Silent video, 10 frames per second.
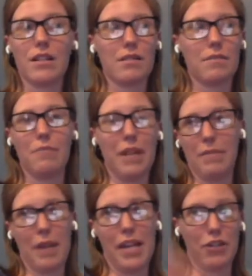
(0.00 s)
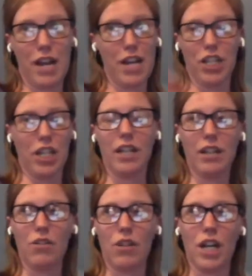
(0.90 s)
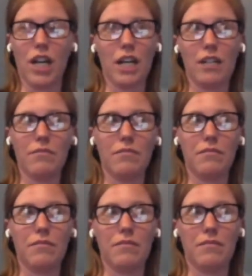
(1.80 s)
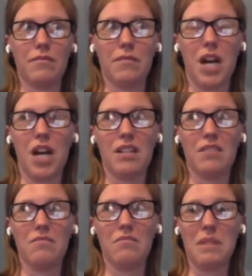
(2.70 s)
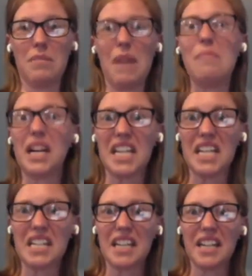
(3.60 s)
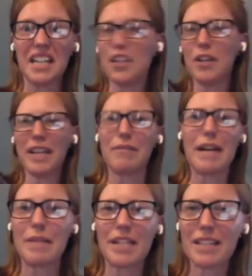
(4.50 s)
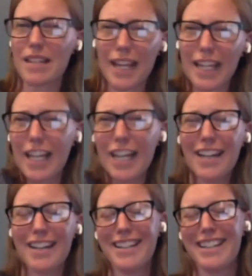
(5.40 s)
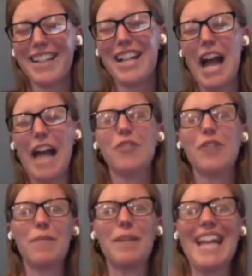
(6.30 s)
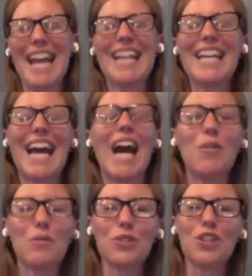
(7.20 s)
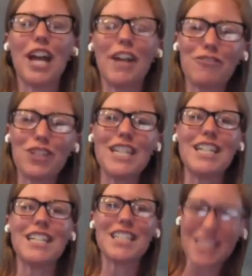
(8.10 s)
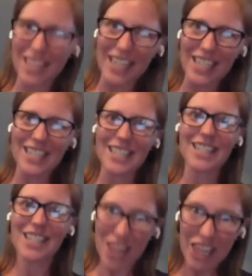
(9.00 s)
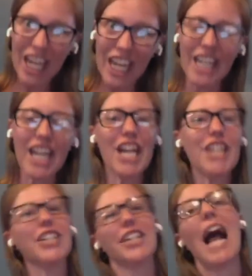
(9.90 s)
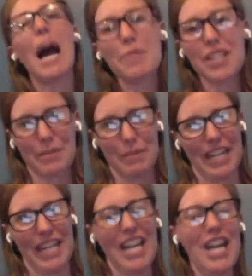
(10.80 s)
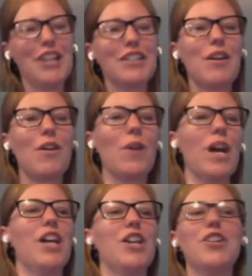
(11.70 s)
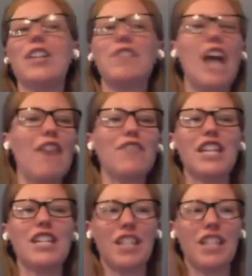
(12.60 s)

bitten by a tarantula, or God, bitten by a monkey, and get rabies. Like, I know, and we can't account for every stinking thing that could happen to somebody. So you just have to have these,